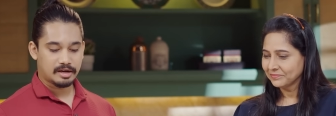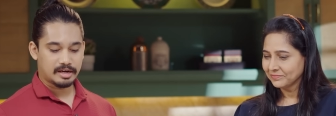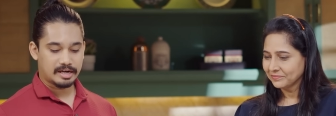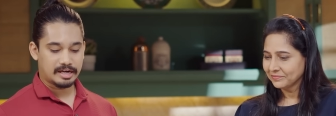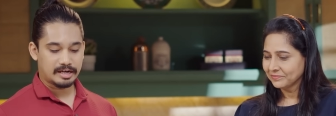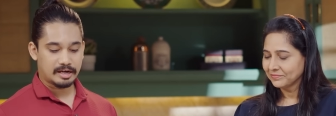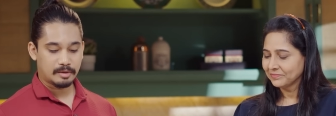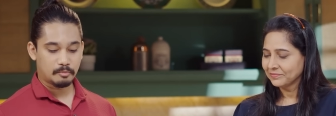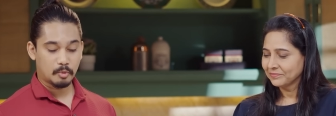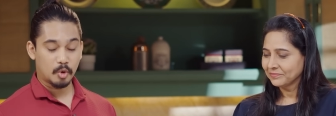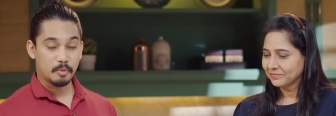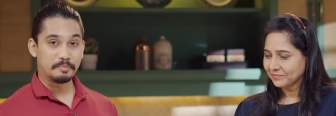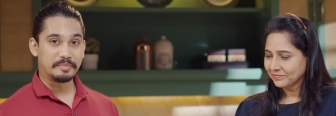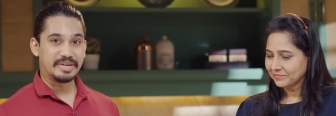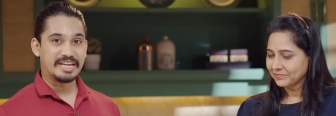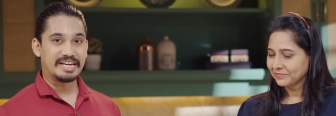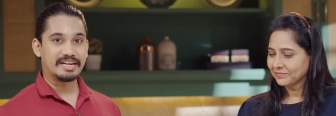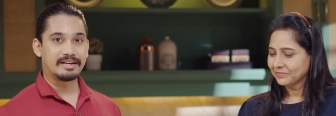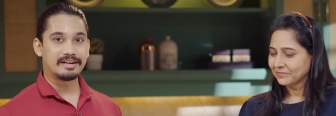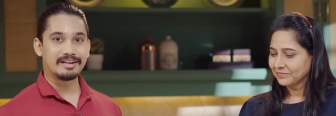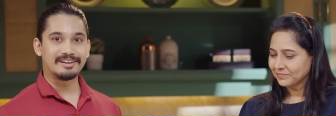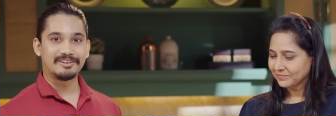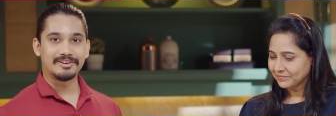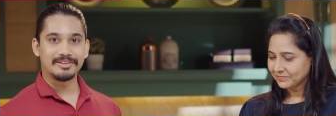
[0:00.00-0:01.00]
Speaker 1: a little more
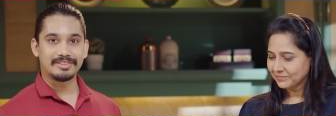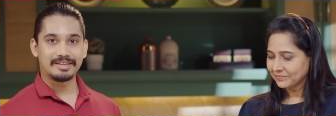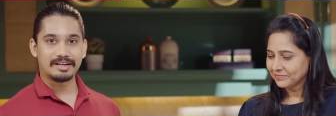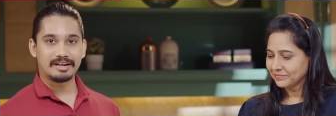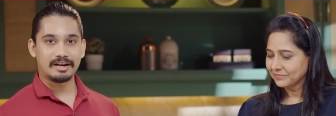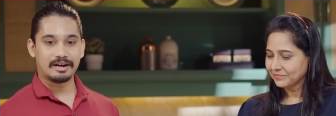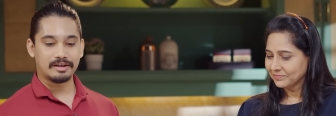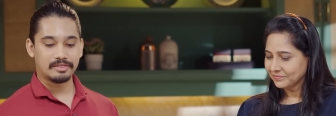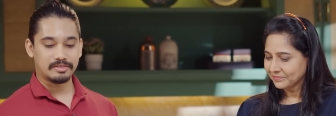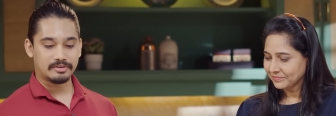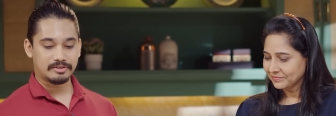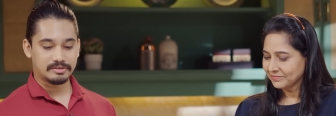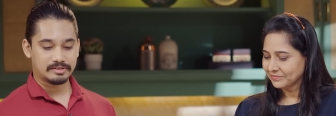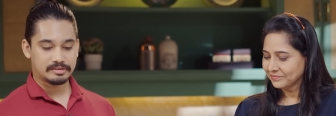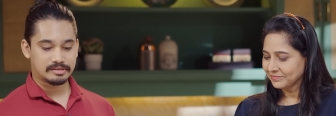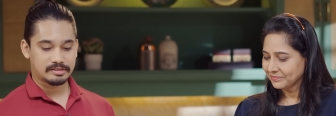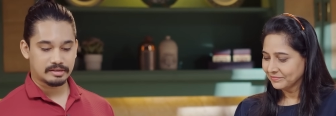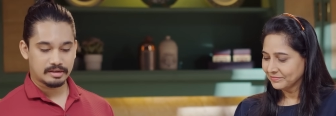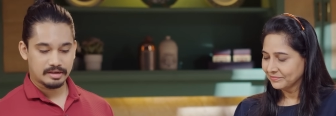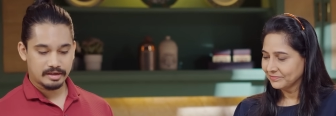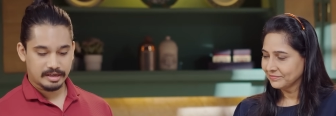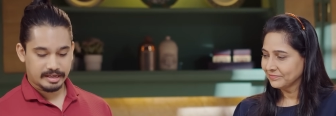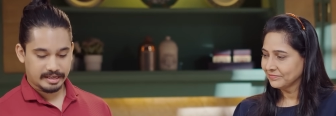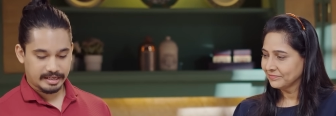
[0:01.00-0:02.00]
meatier than
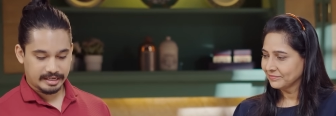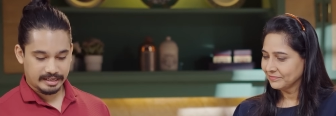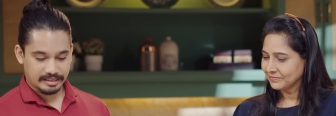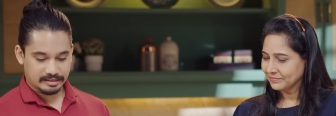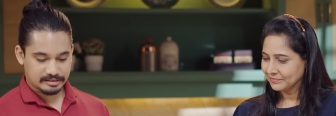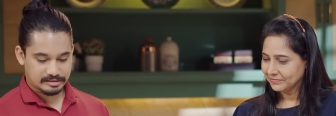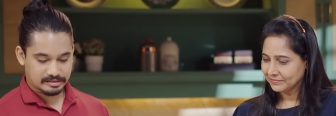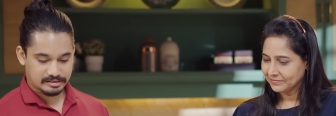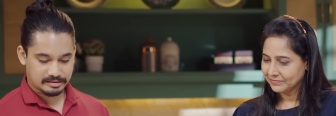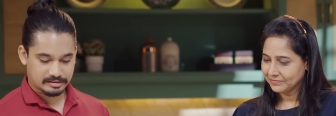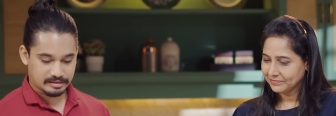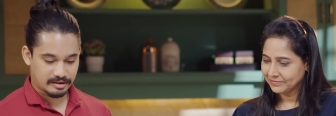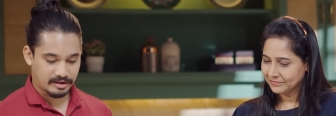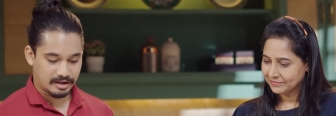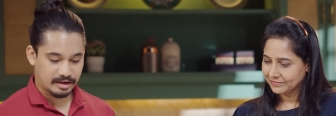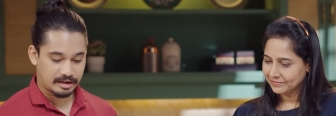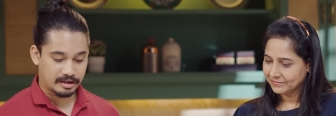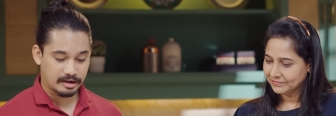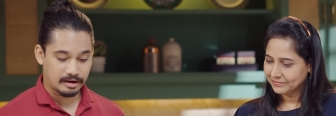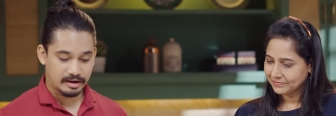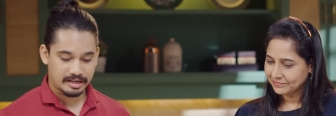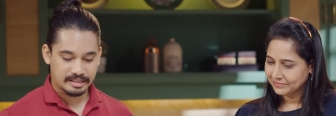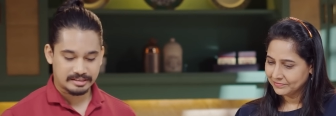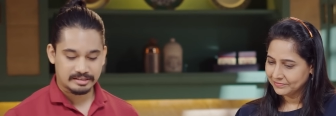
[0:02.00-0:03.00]
others it's
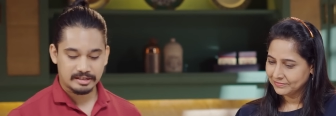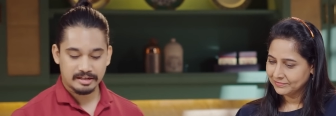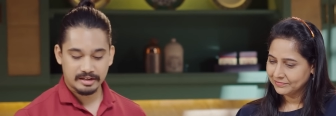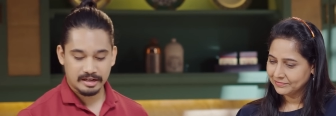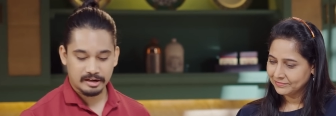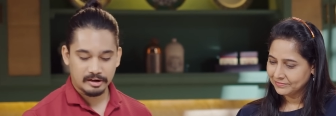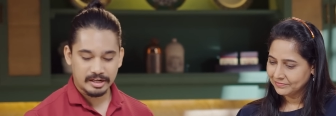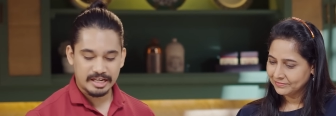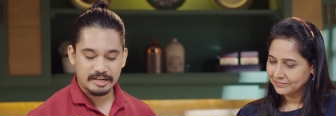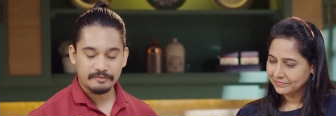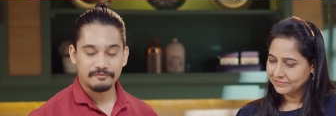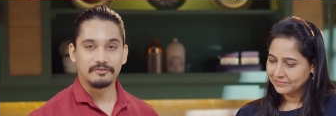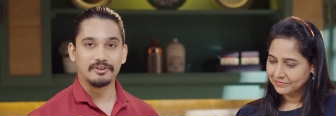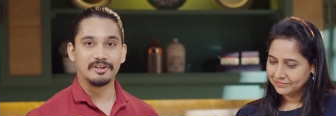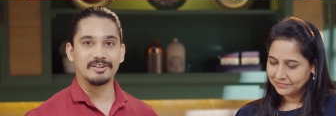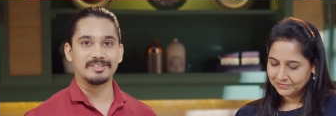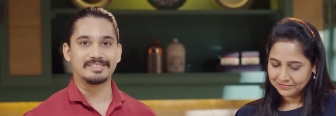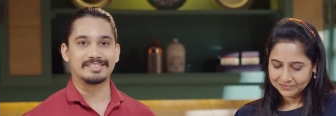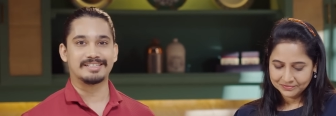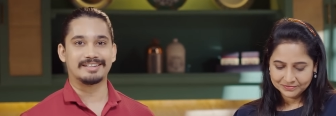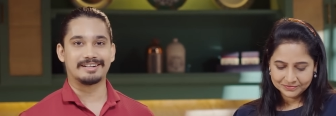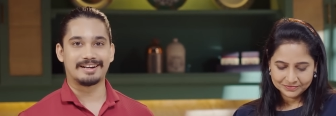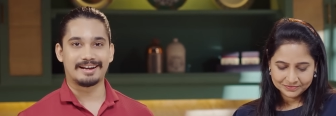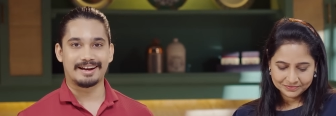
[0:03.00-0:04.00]
it's a really
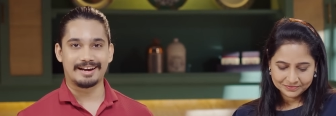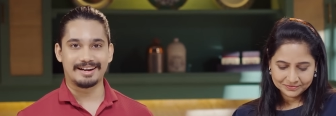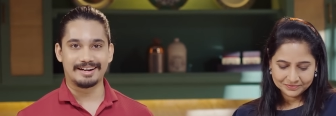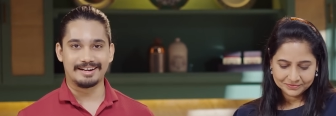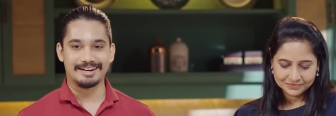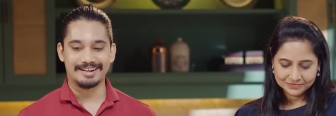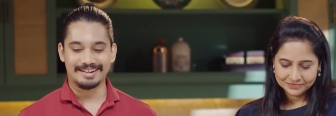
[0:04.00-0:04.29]
versatile